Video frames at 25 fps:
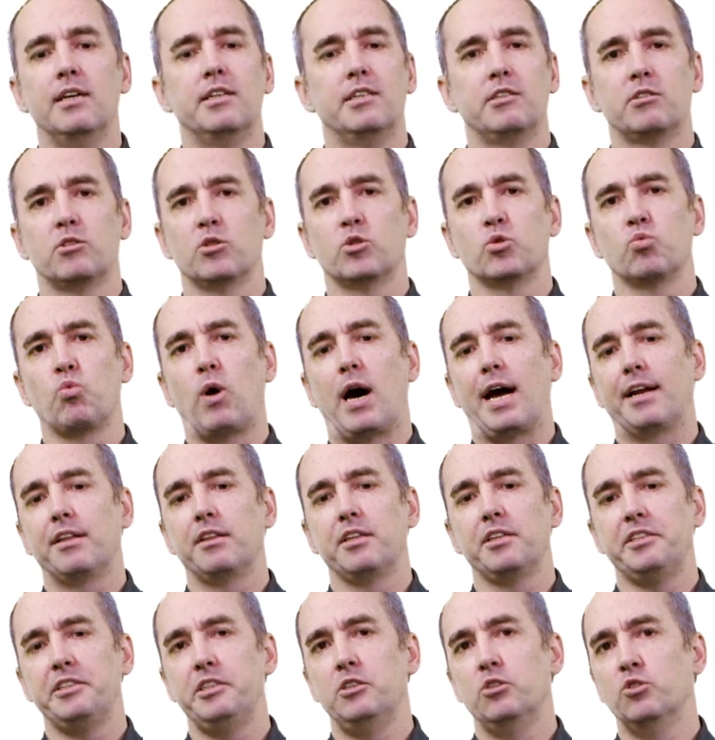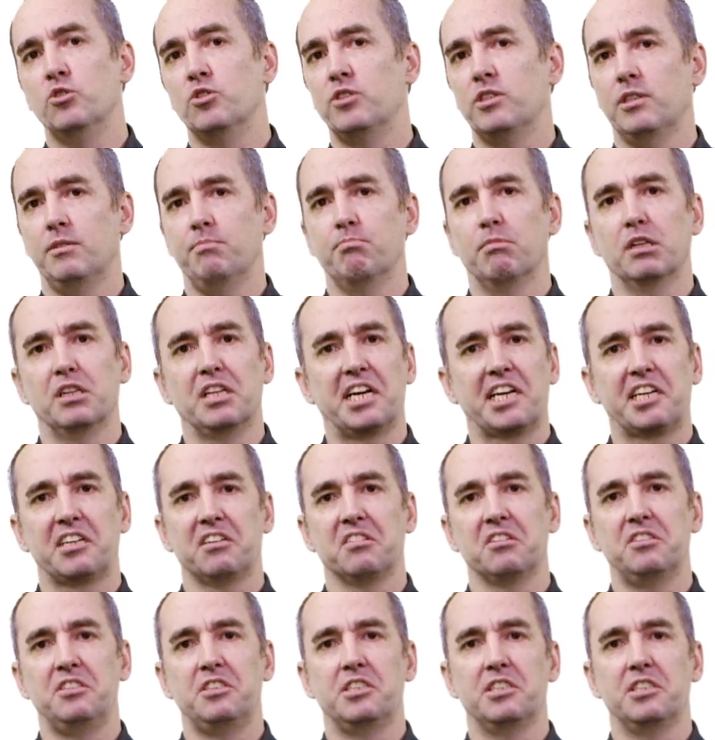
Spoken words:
This is widely used in molecular